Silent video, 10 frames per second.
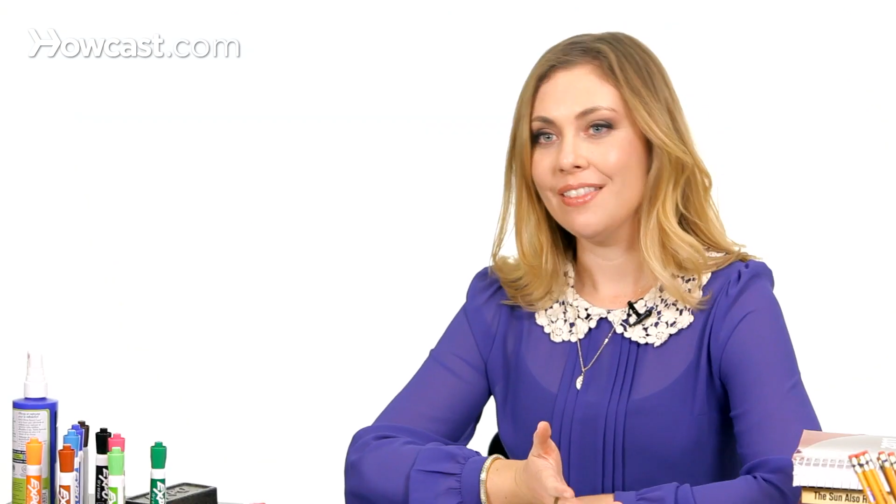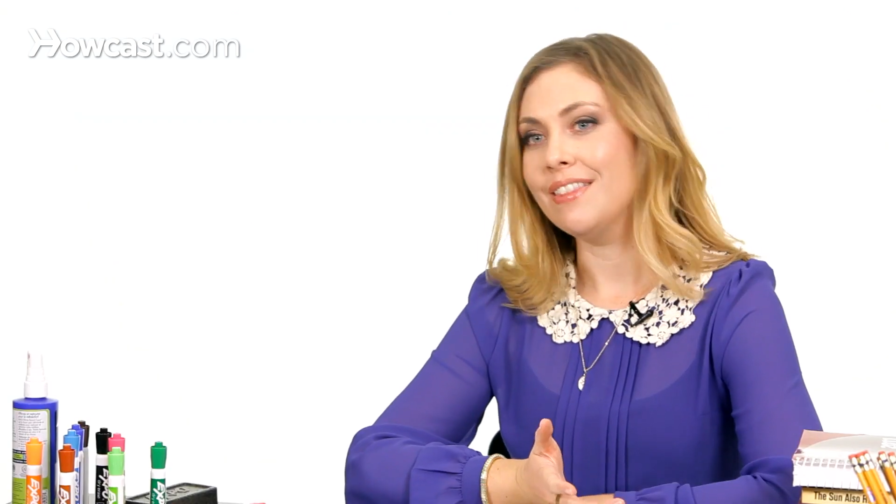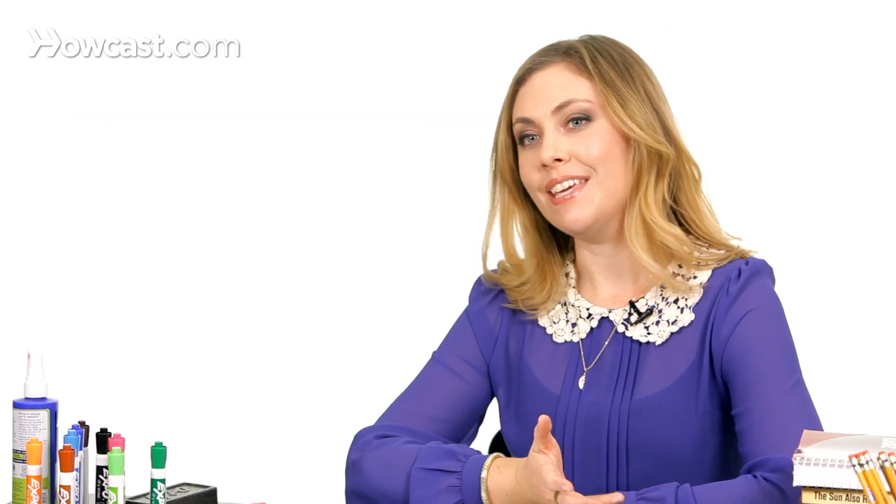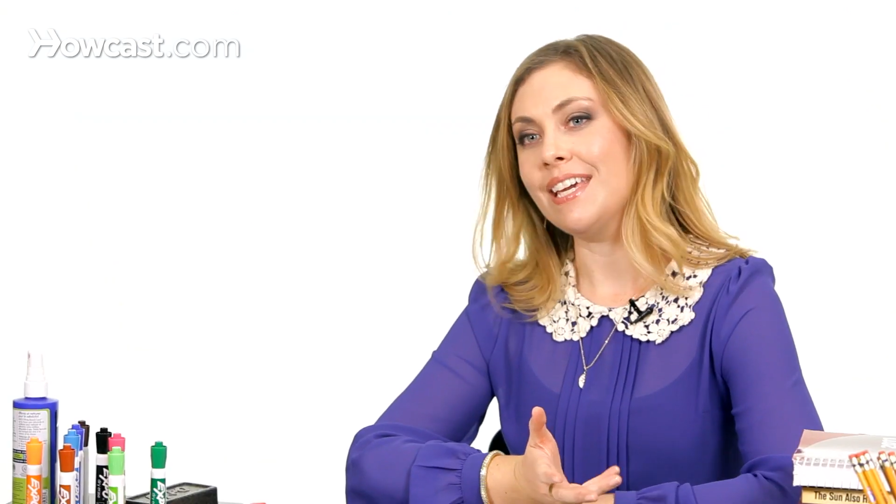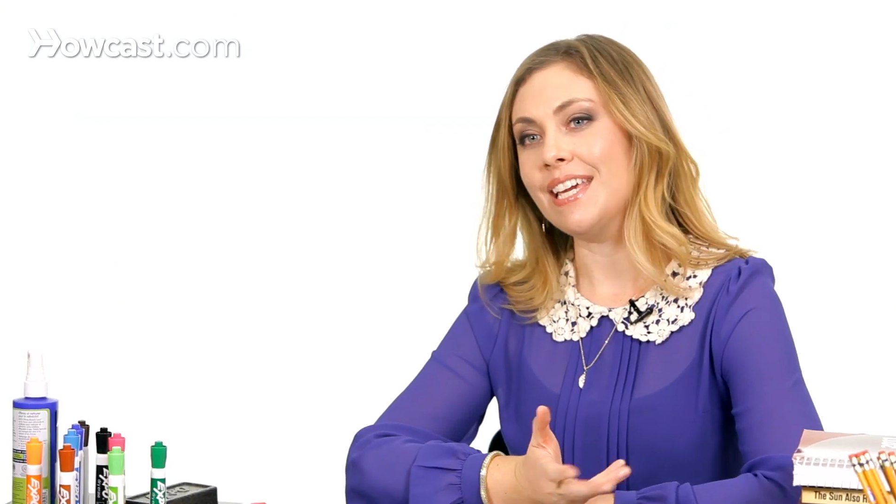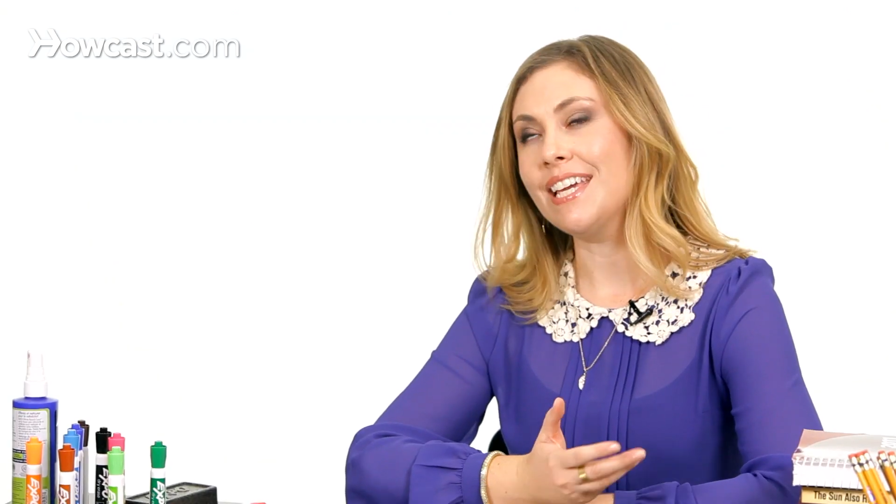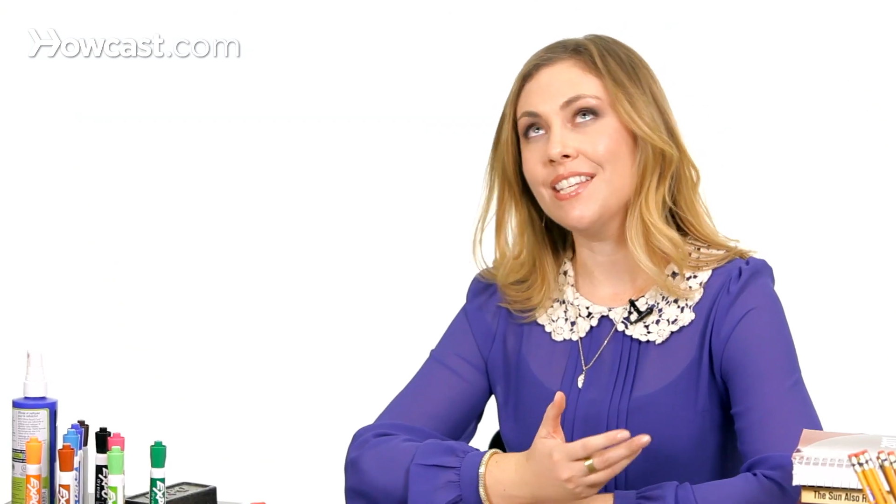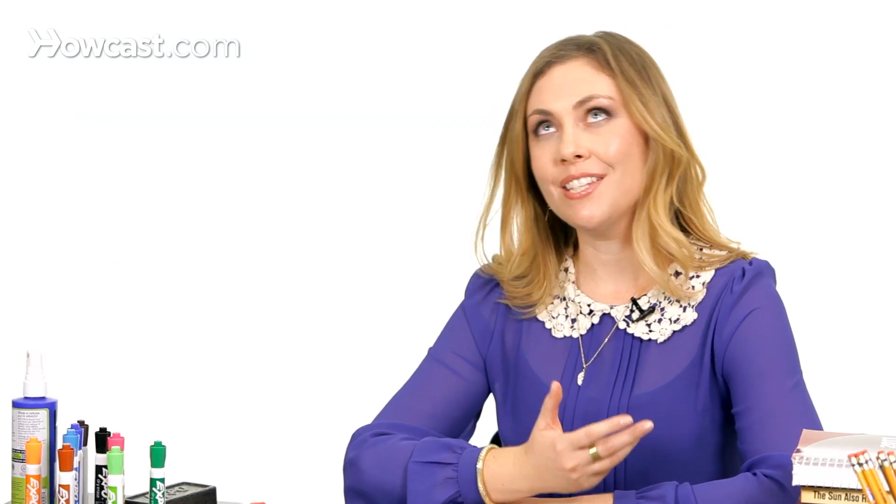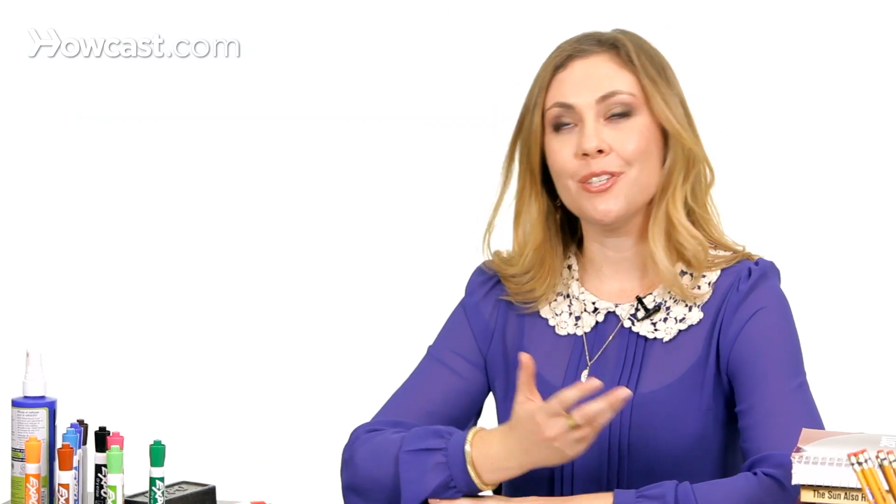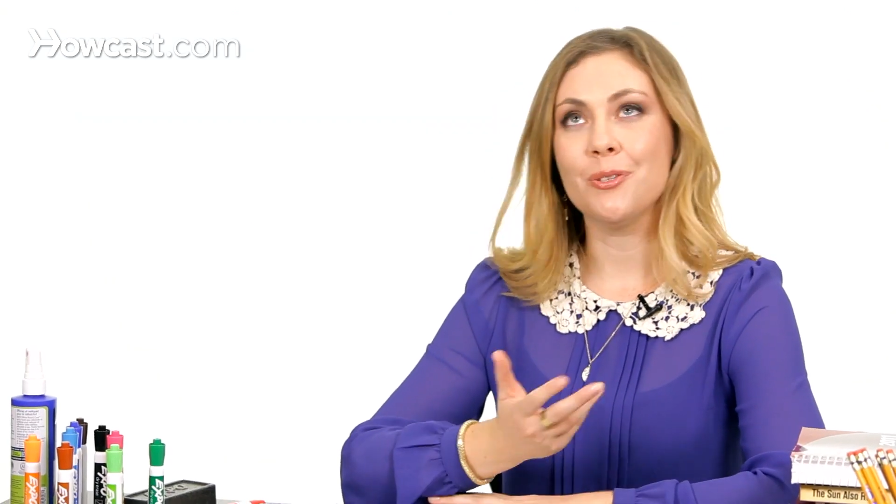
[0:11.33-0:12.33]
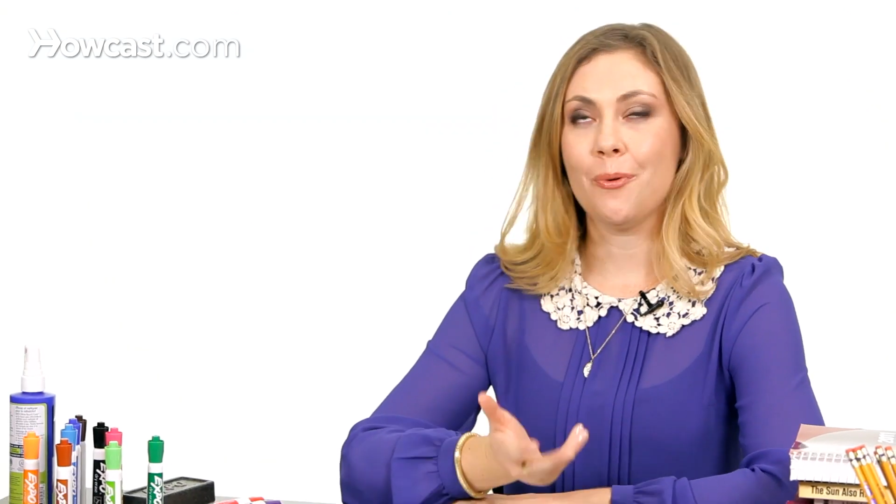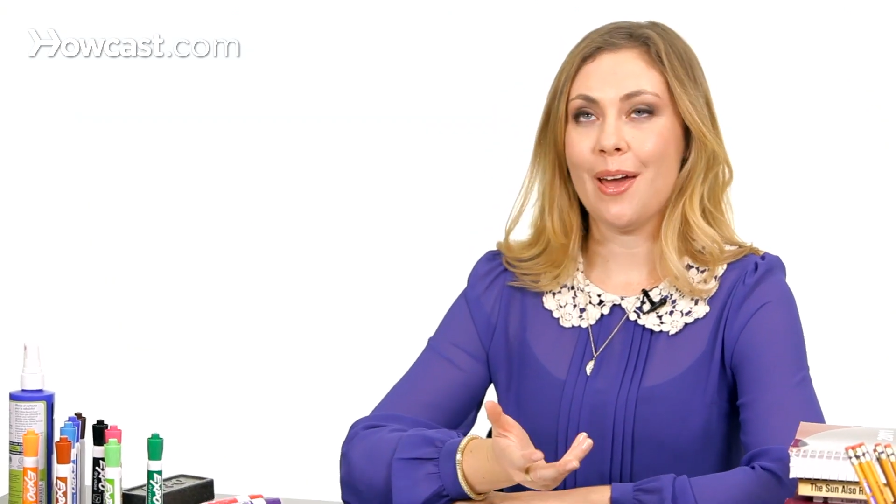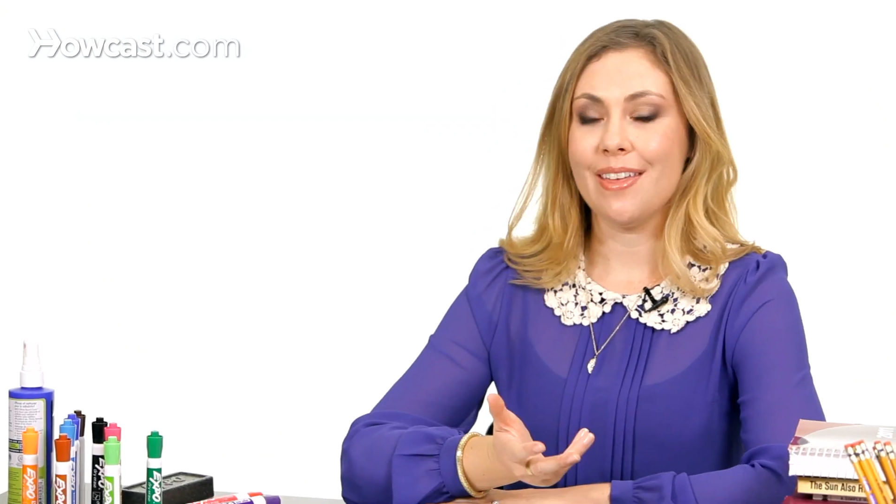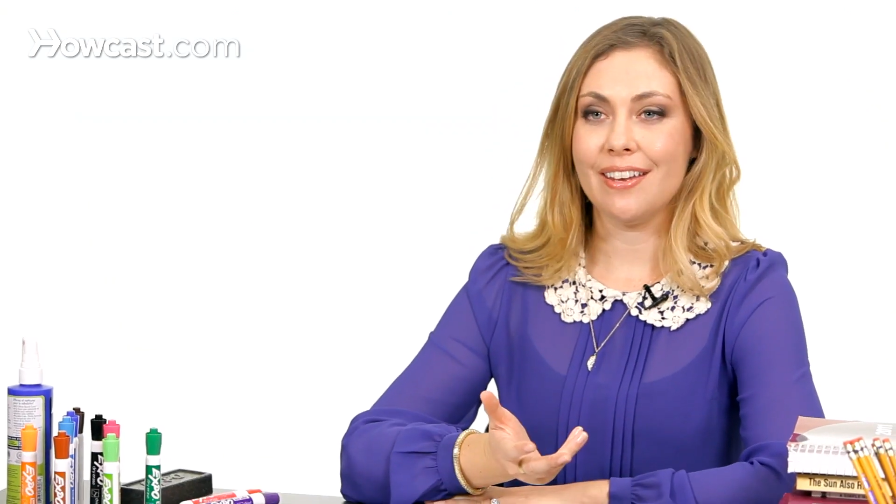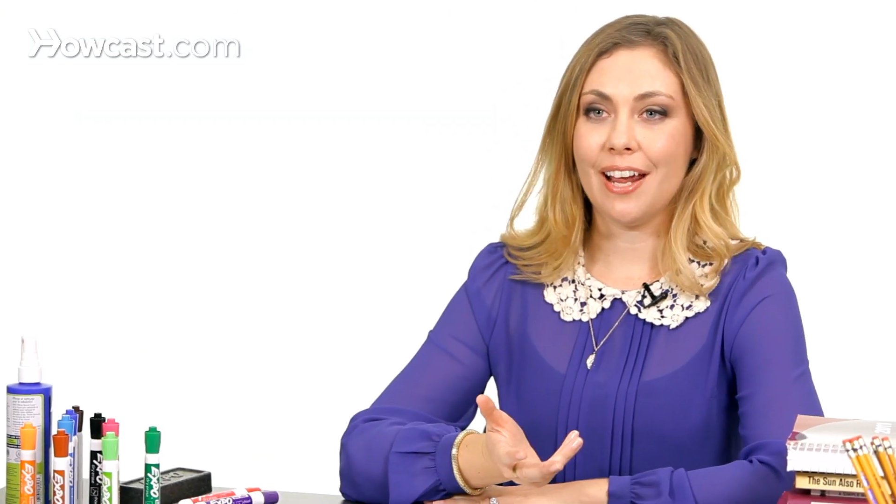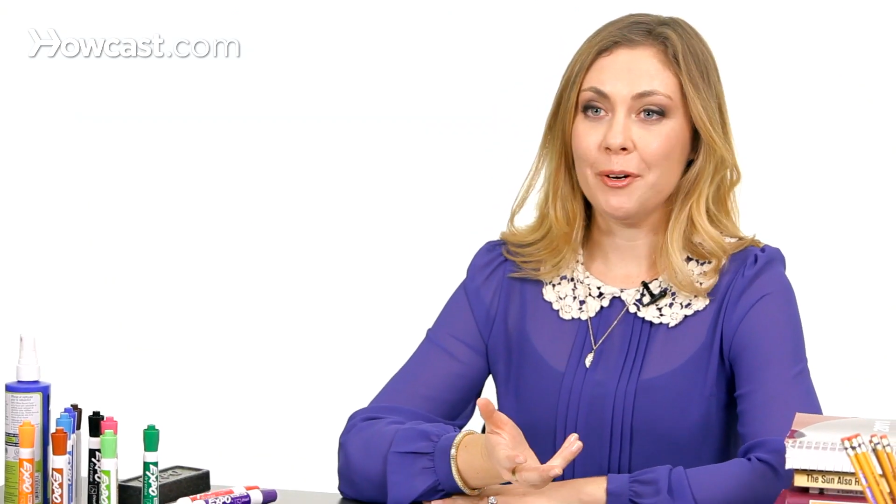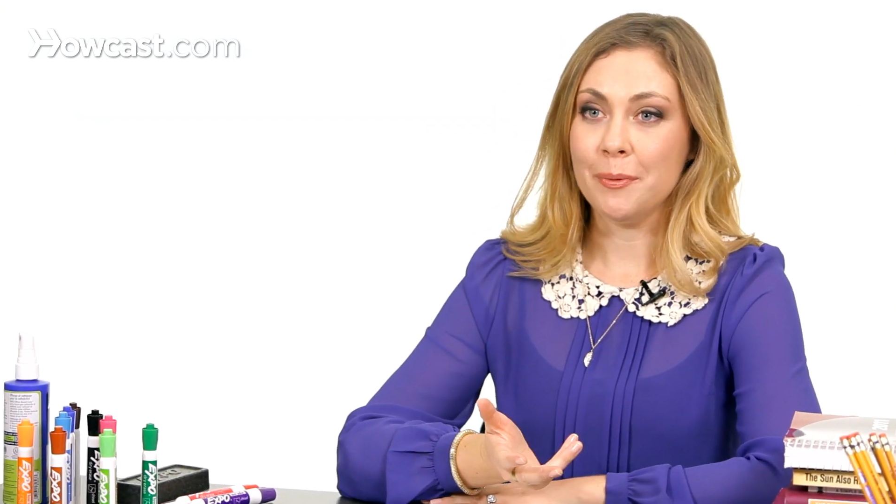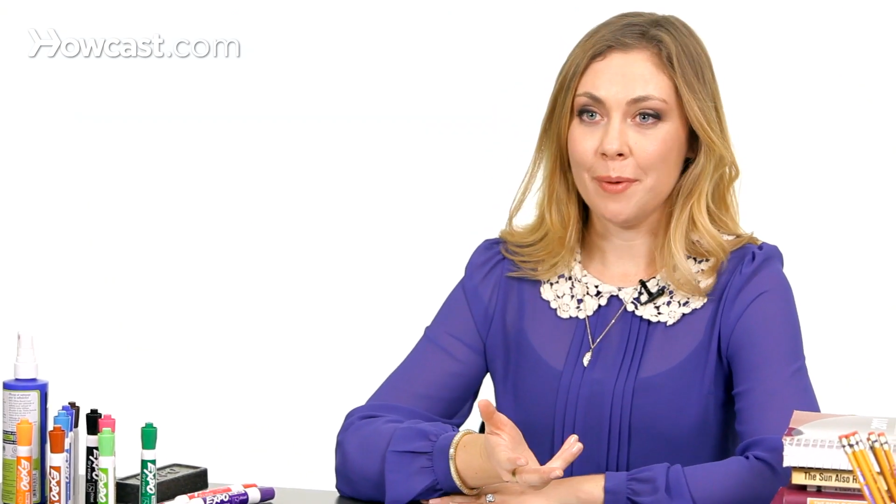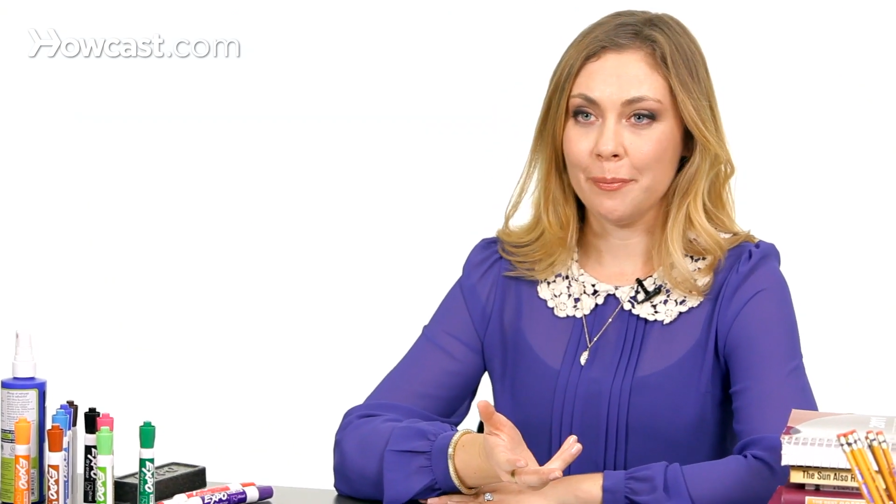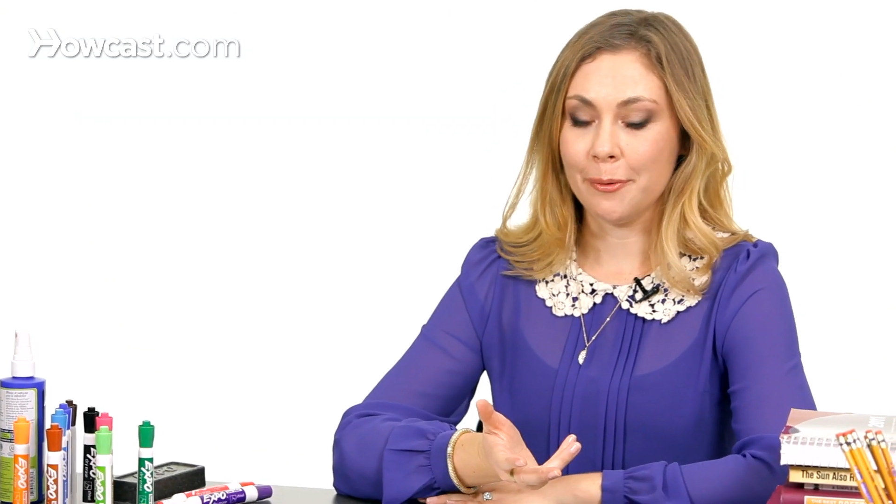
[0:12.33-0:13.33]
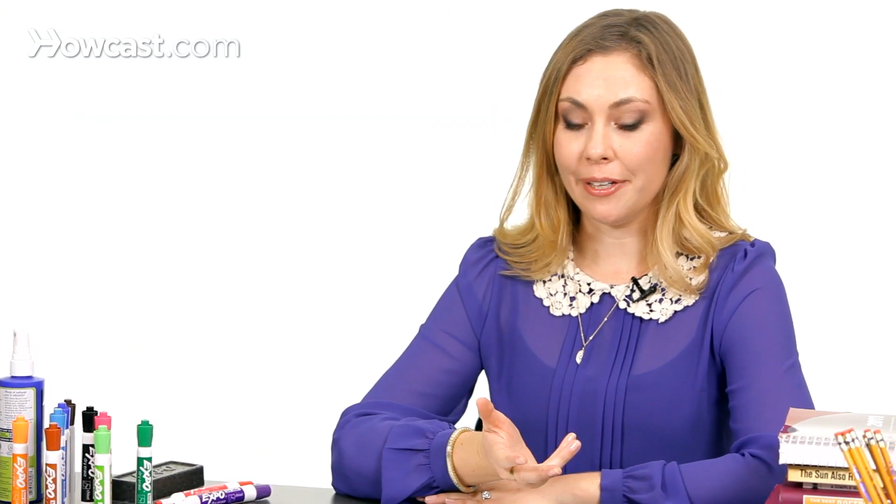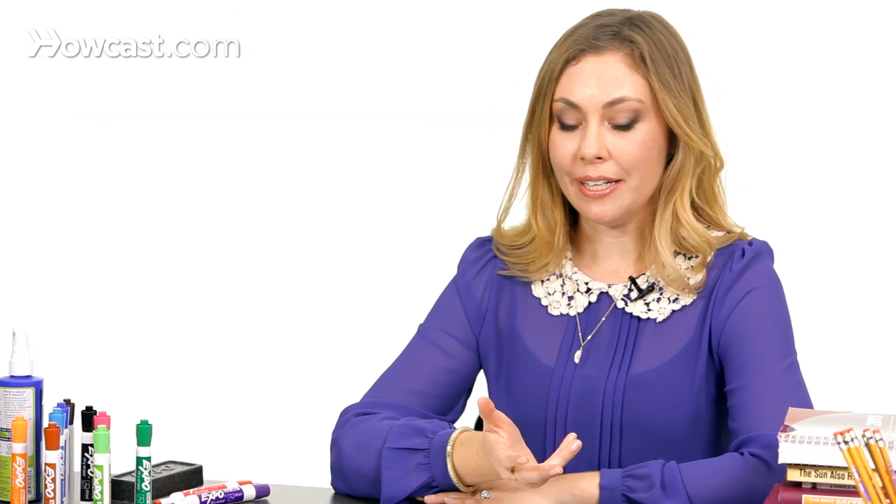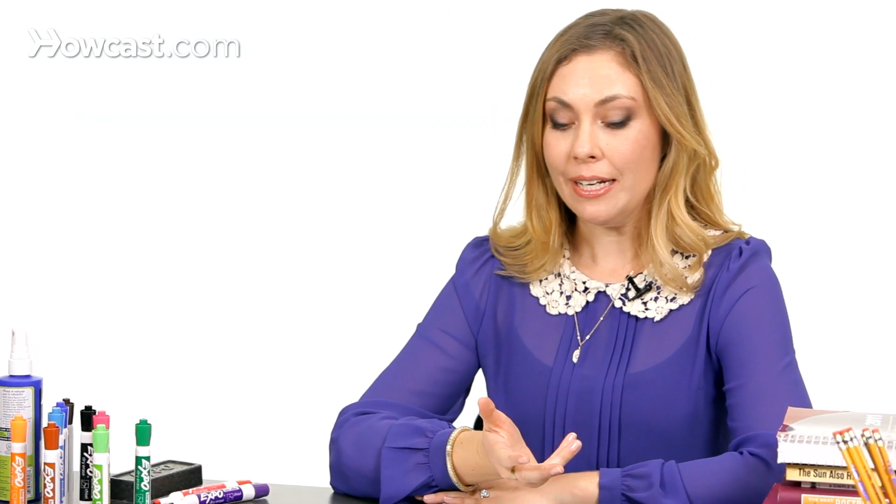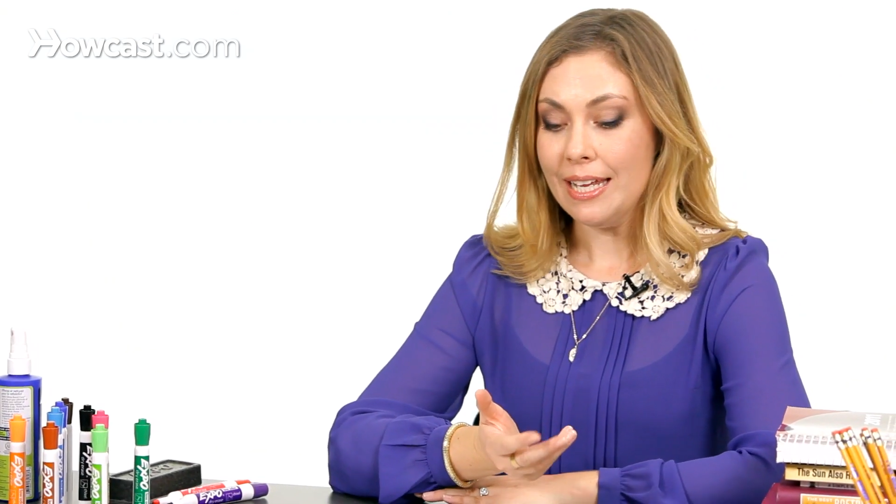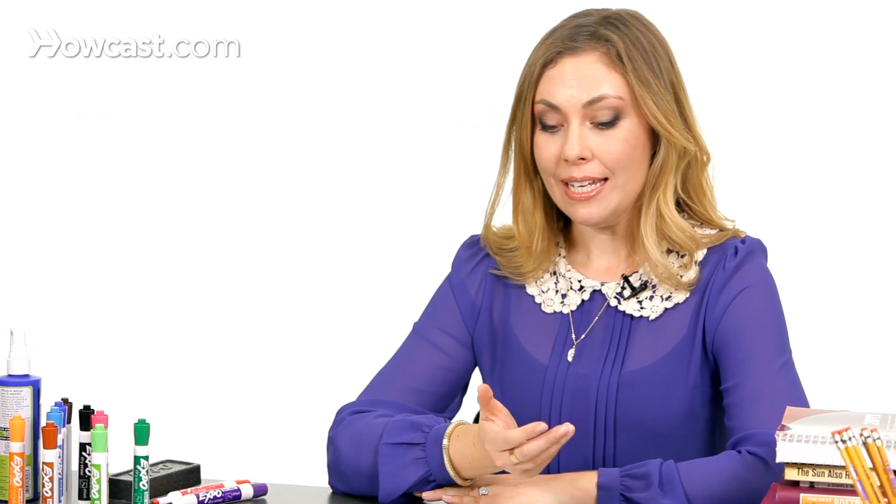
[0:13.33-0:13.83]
The easiest way that I remember it